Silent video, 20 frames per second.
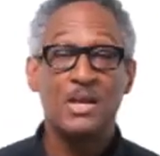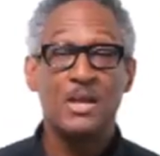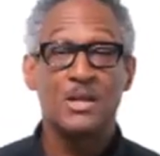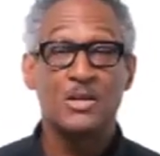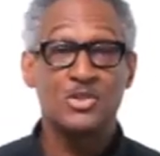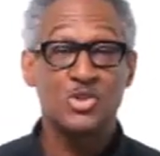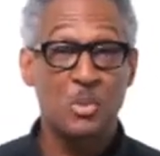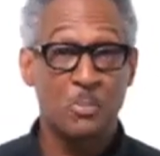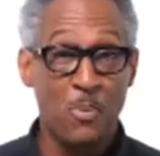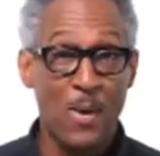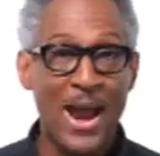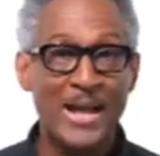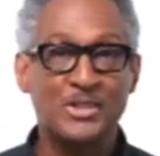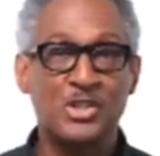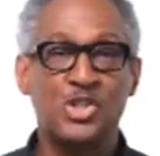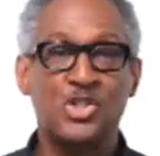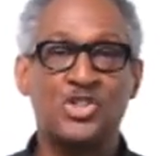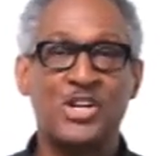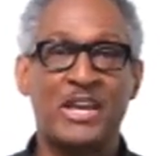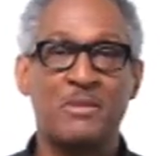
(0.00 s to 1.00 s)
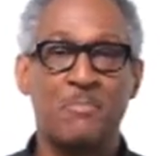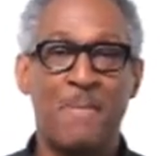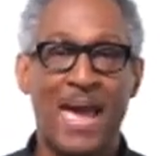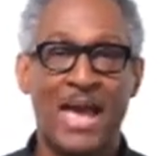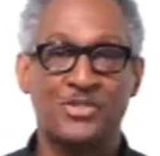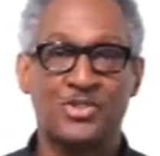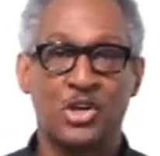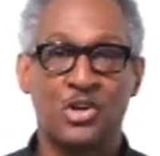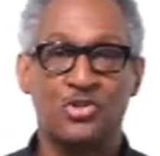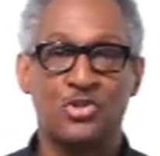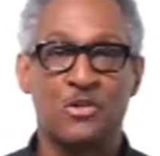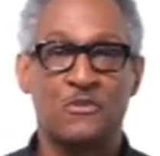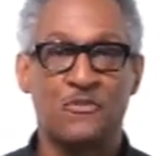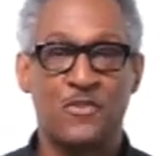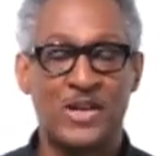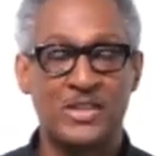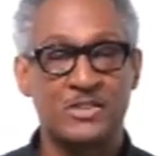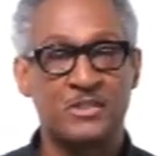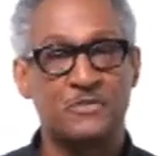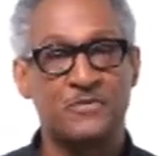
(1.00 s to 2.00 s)
So practice shade matching on your
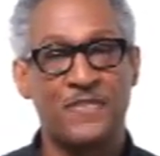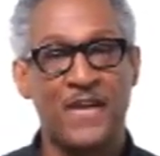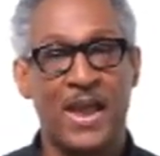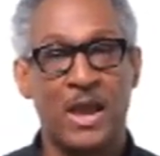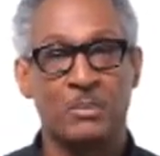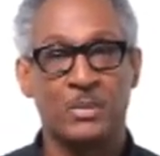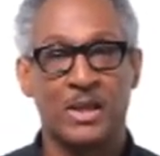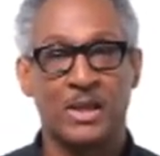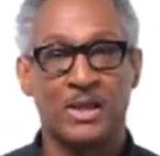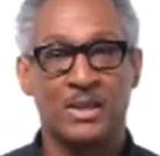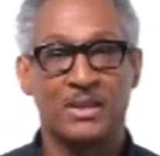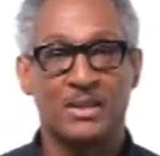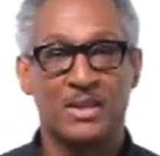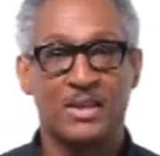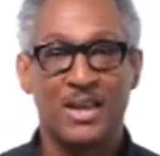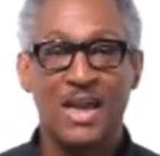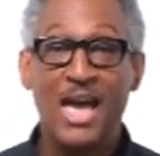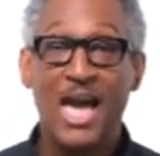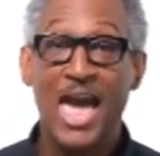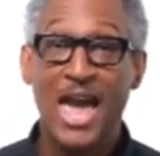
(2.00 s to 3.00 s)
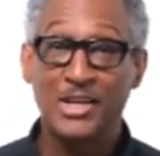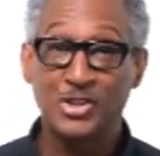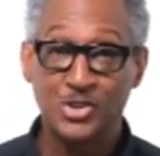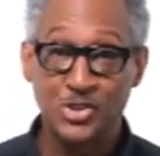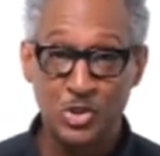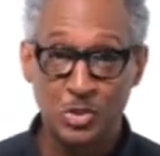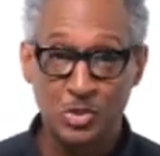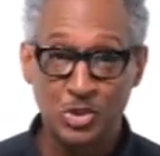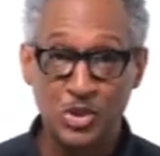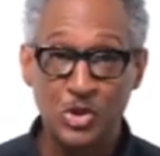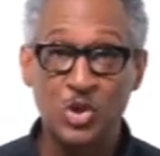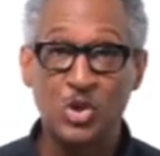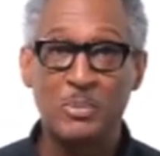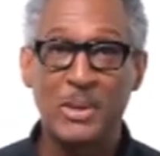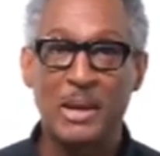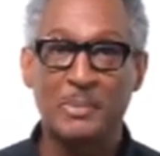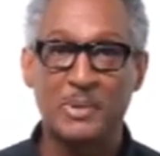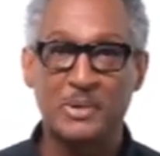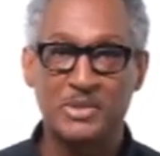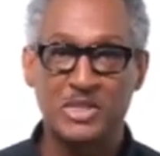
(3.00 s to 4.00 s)
friends and family, and soon you'll
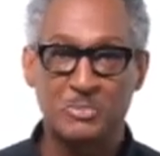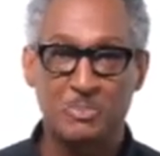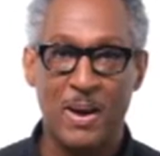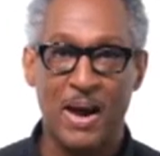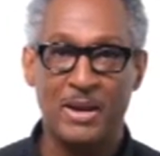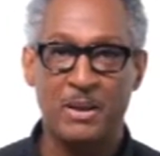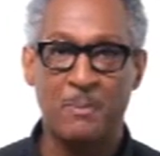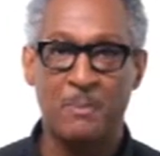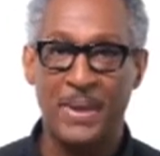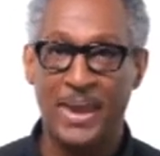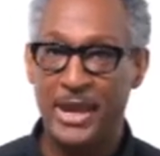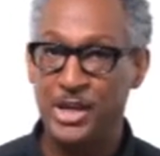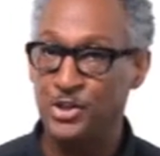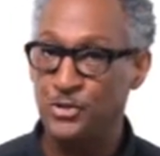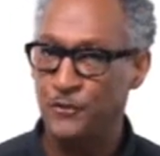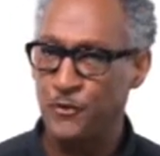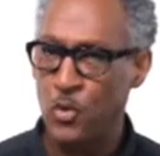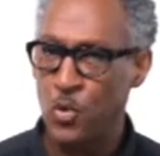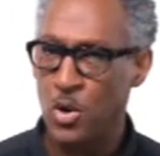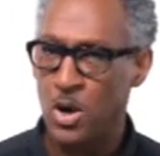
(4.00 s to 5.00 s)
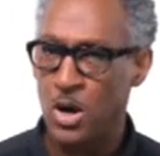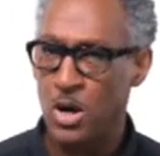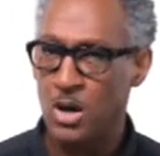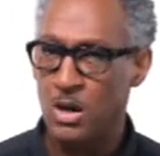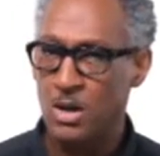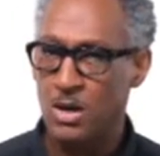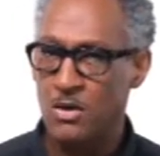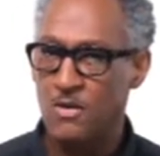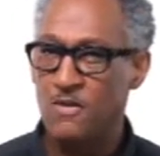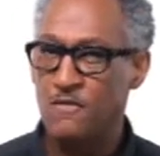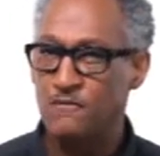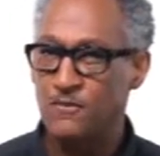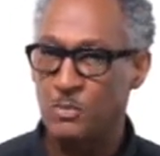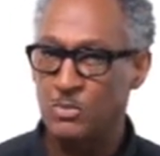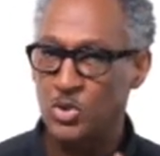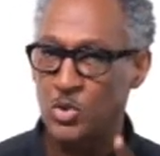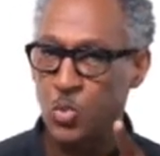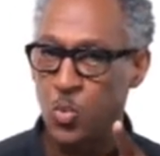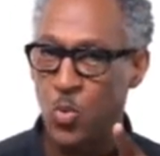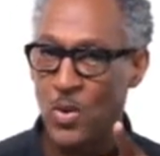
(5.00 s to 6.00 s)
be able to spot a beige 4
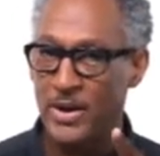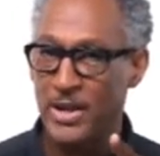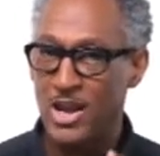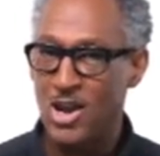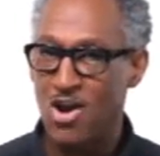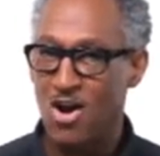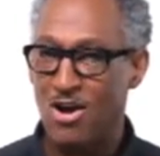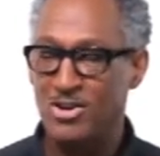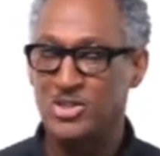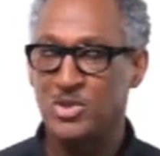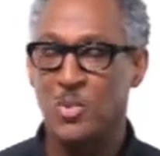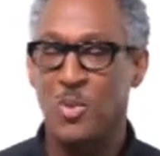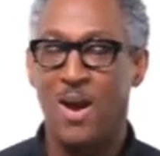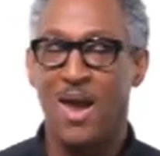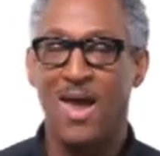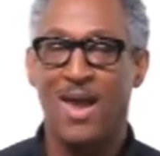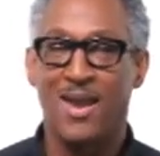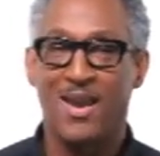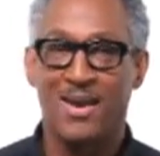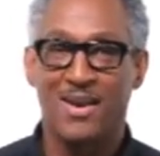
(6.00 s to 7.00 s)
from 20 yards away.